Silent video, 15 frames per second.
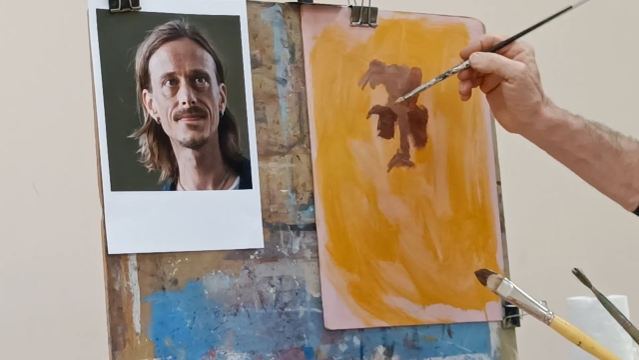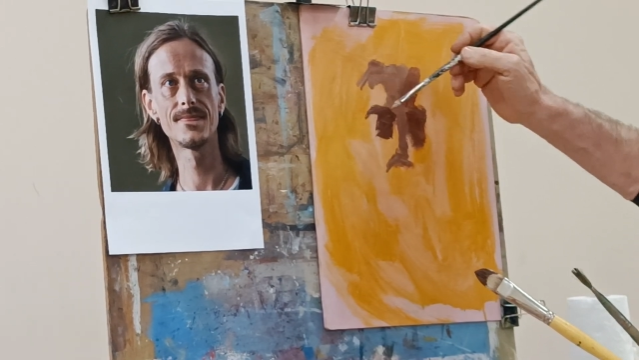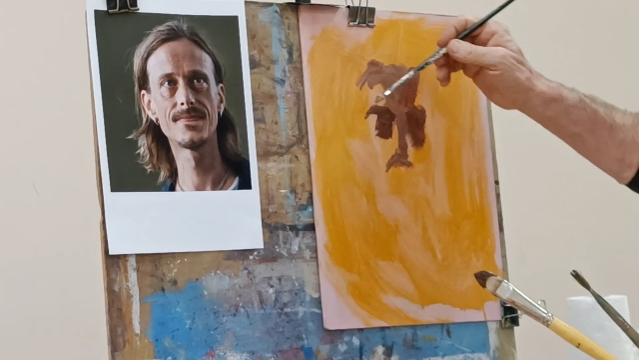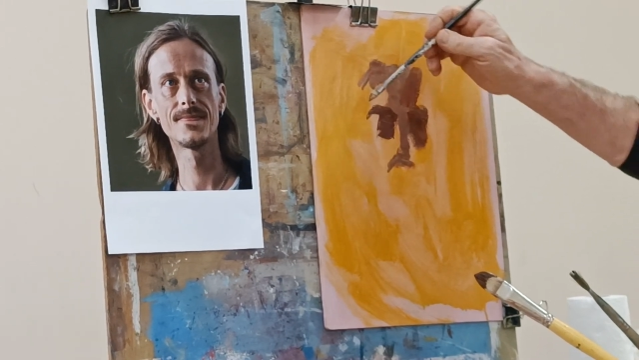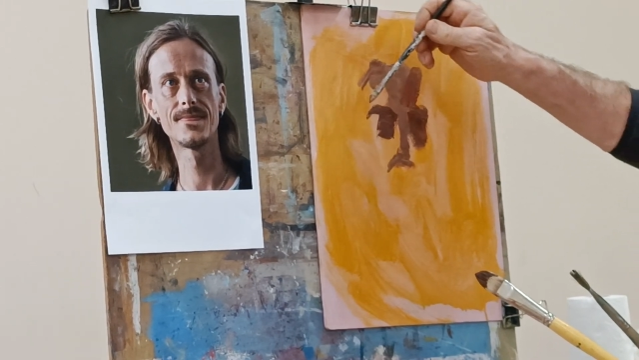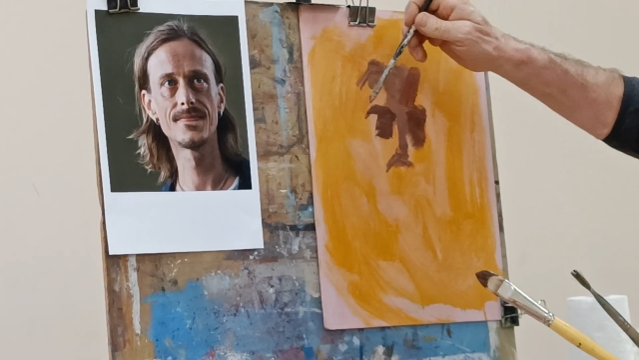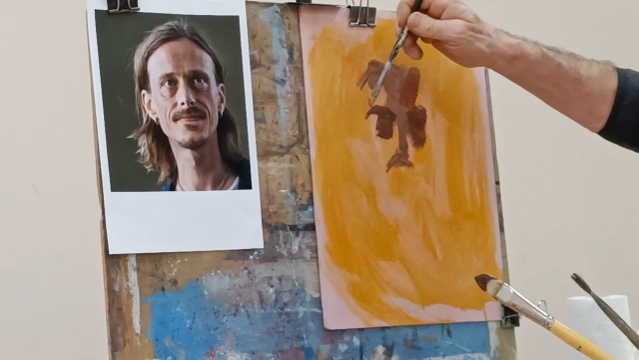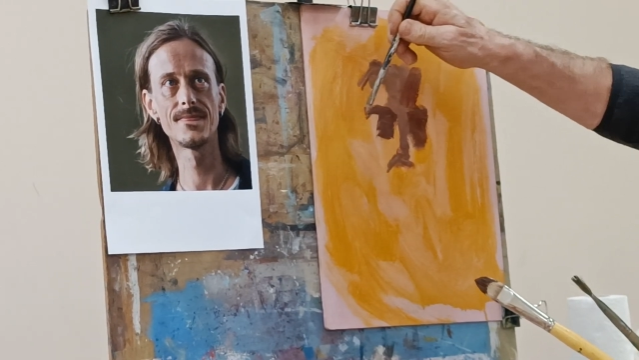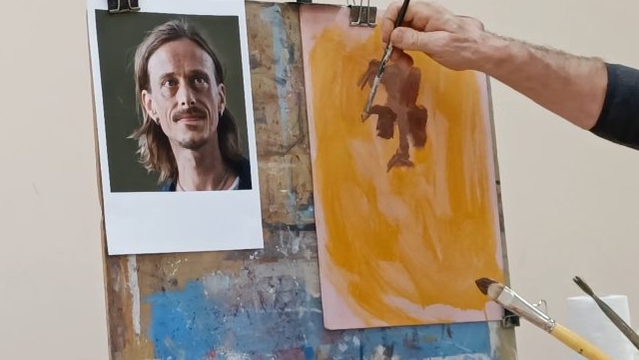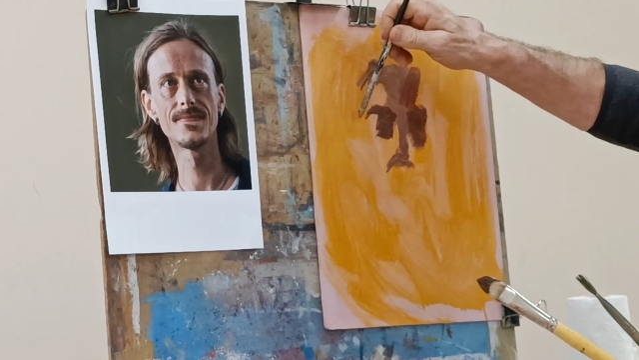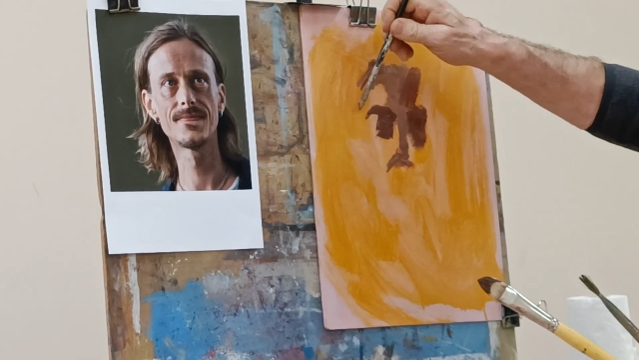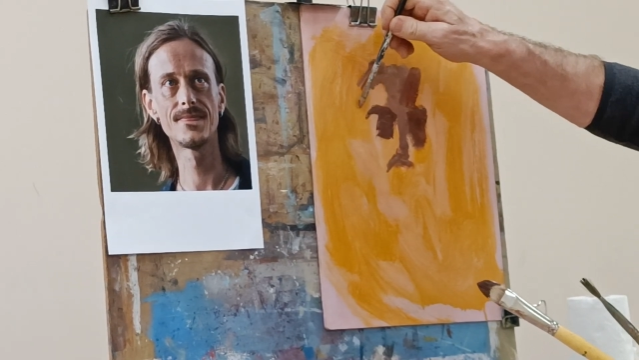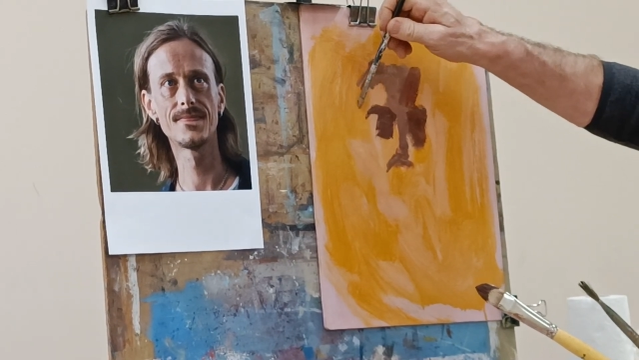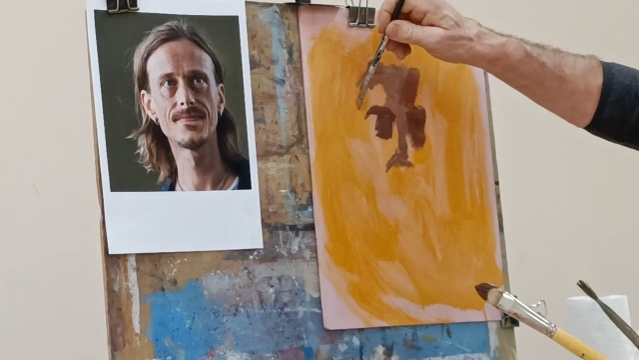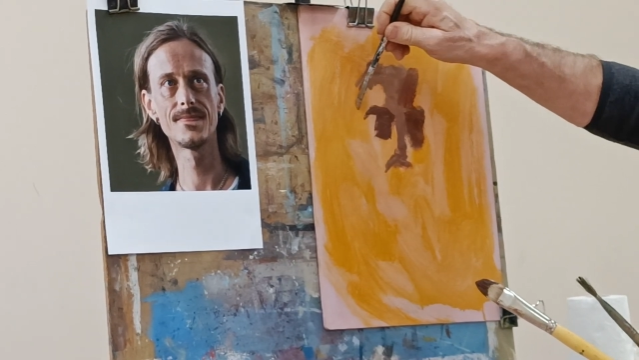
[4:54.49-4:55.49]
there.
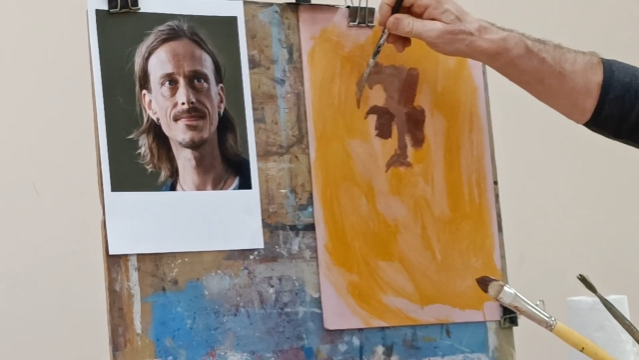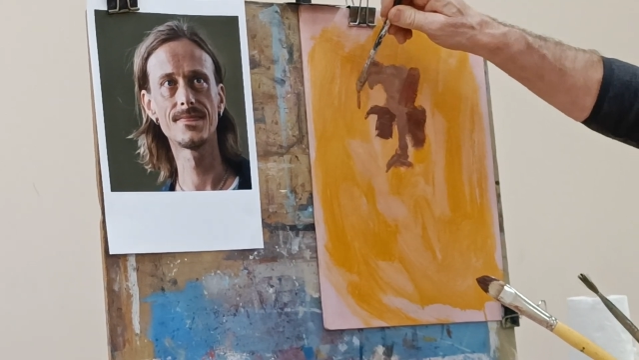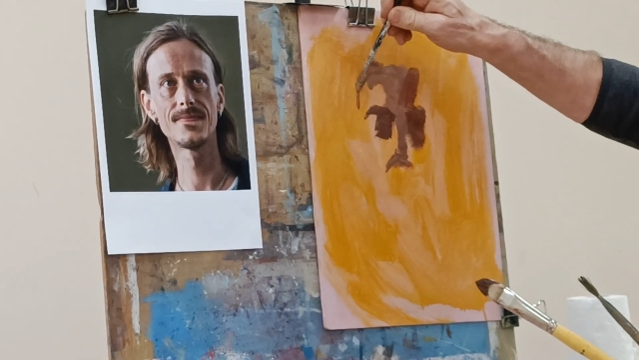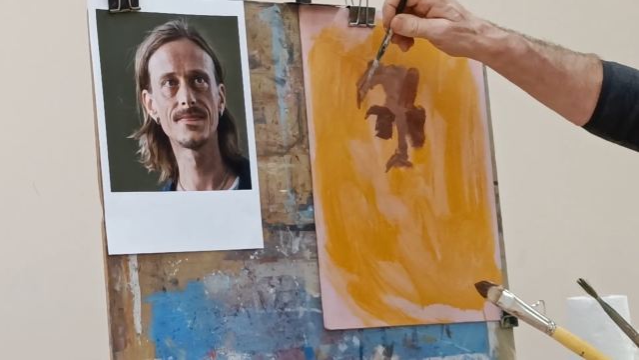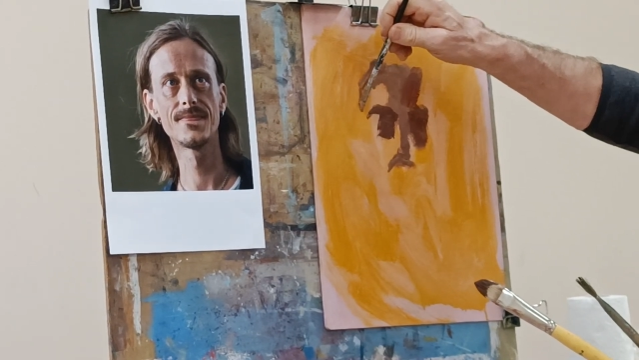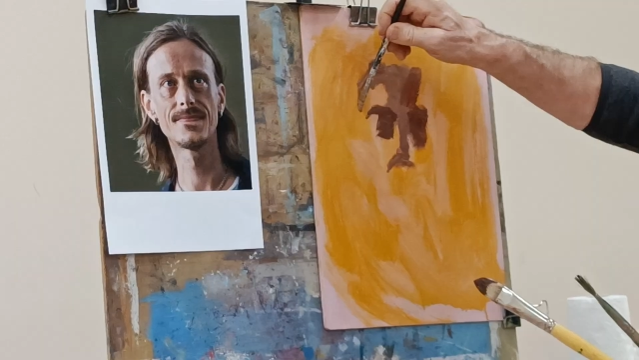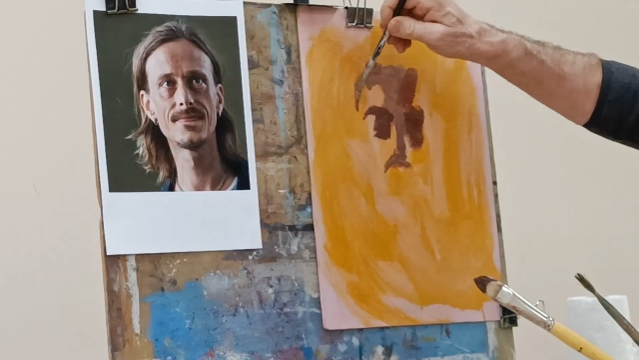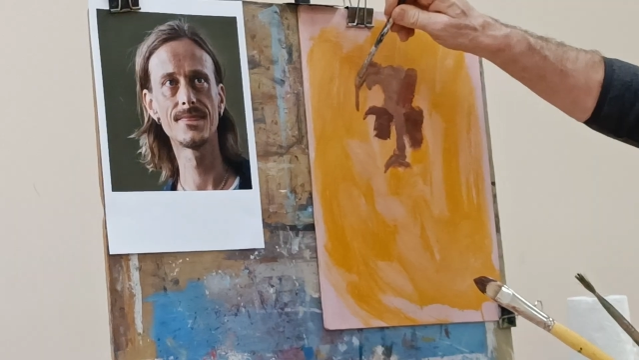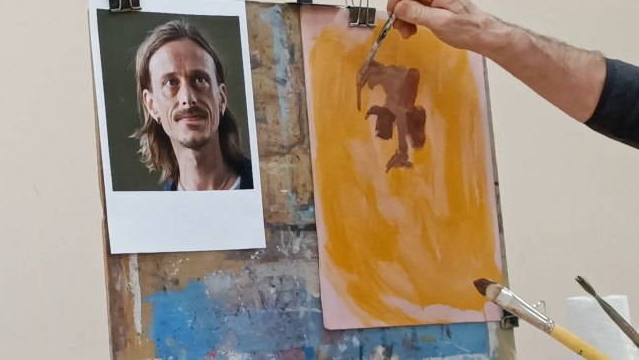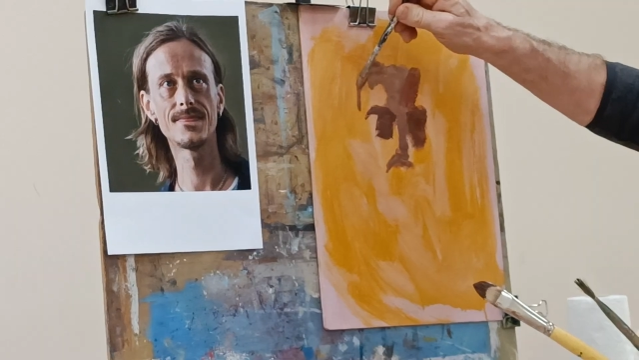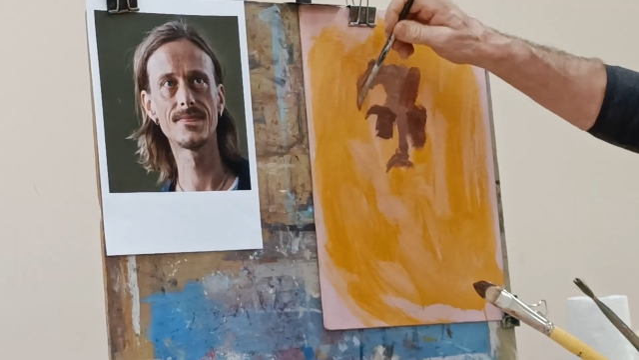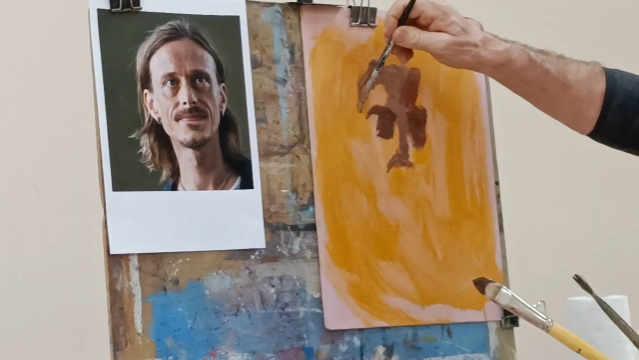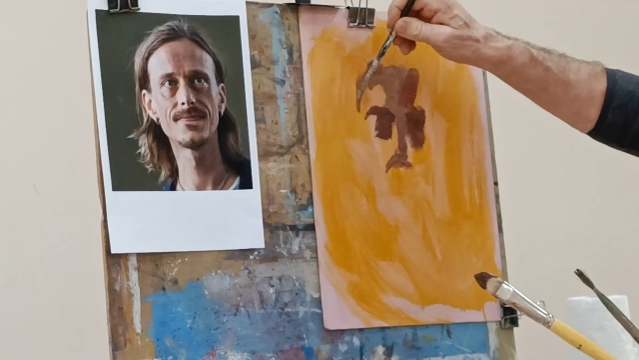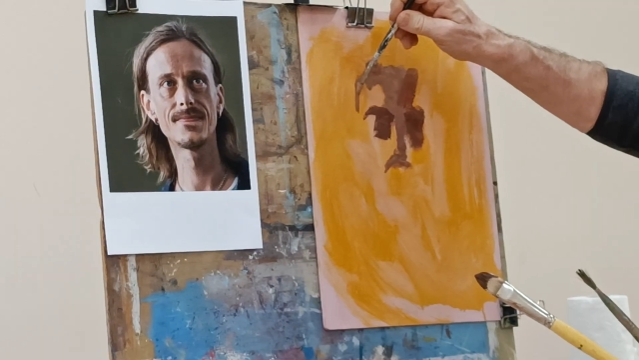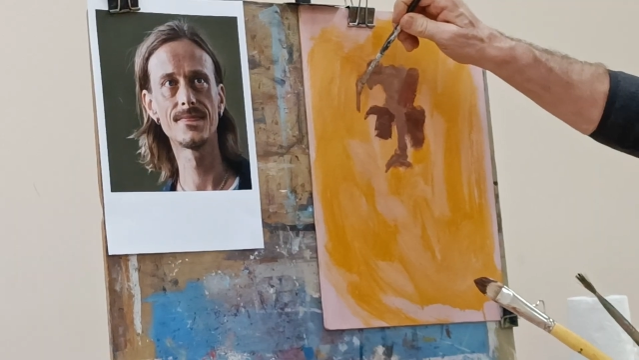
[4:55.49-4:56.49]
That's the
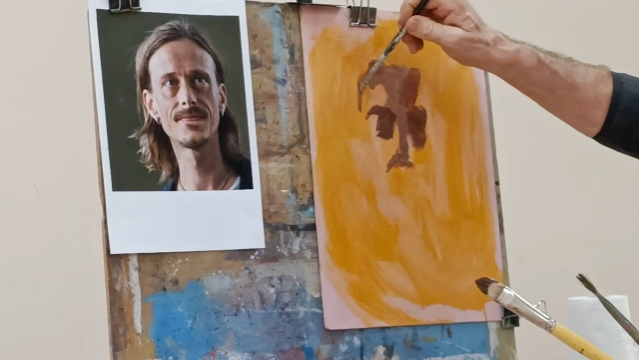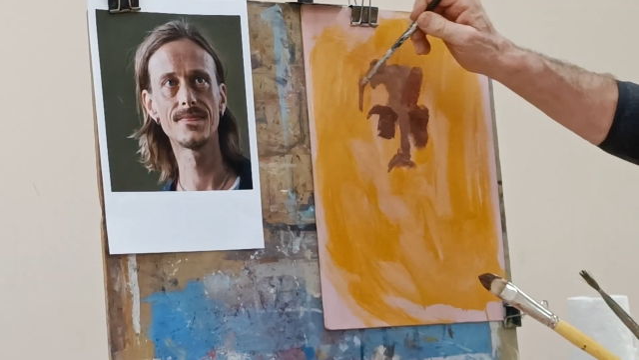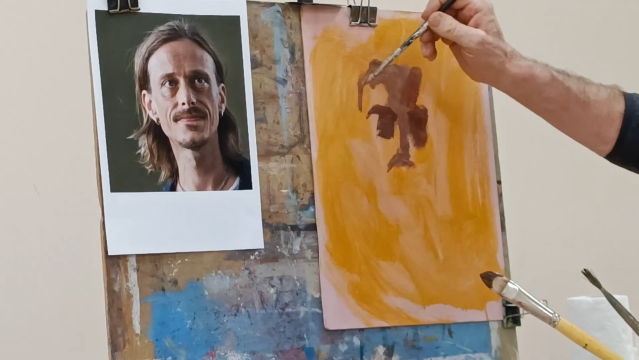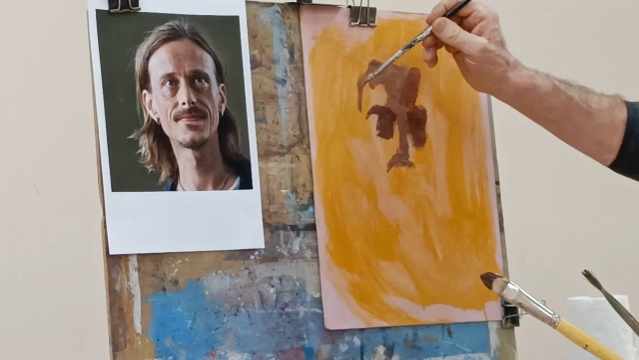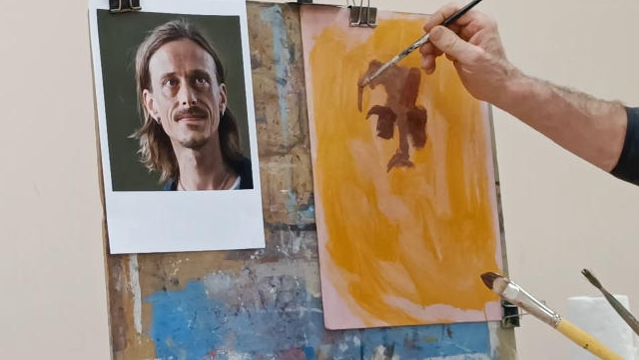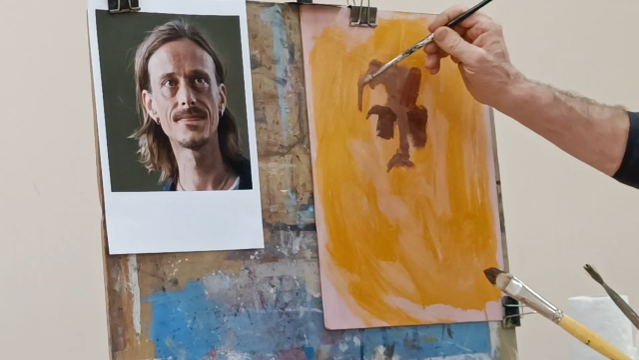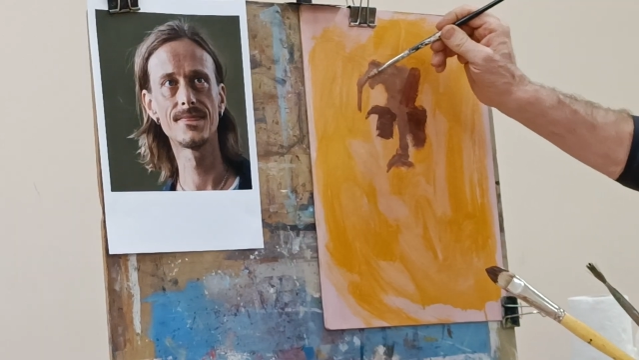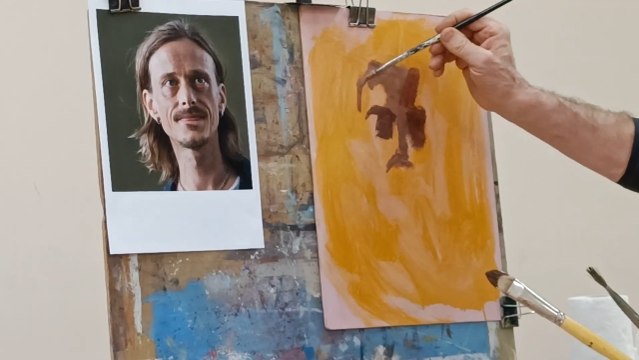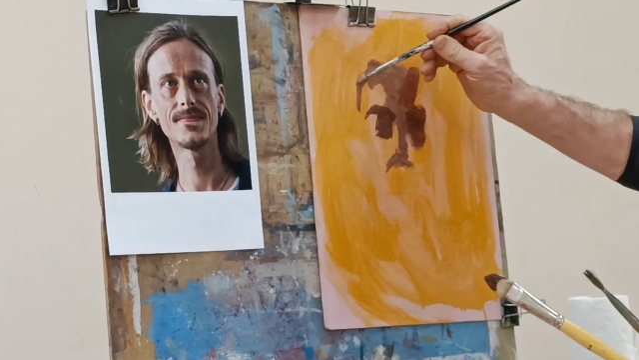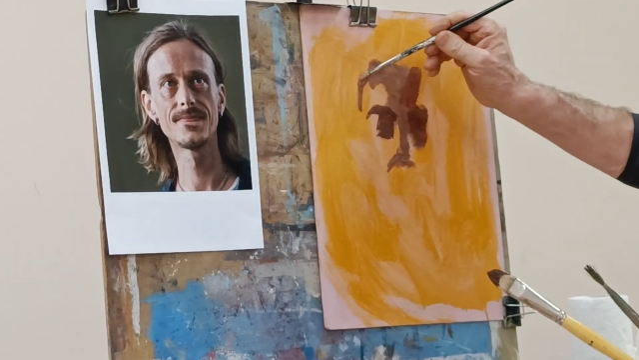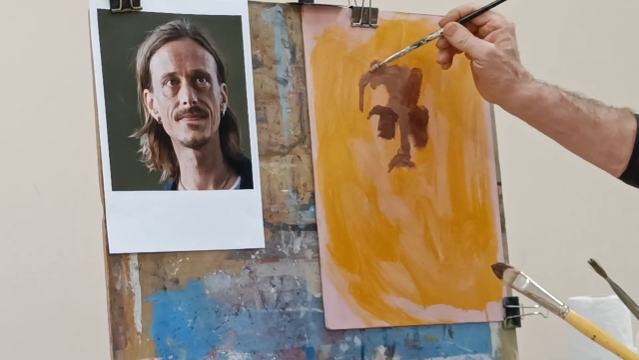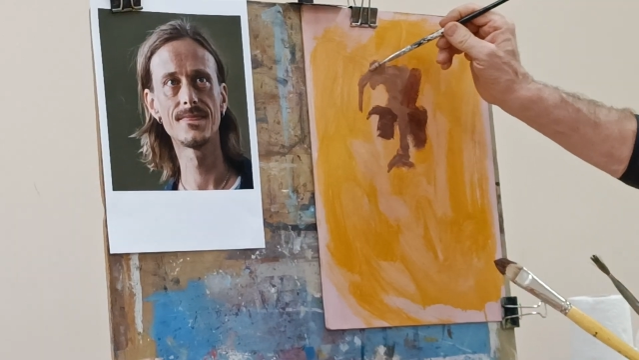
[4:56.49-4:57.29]
side of his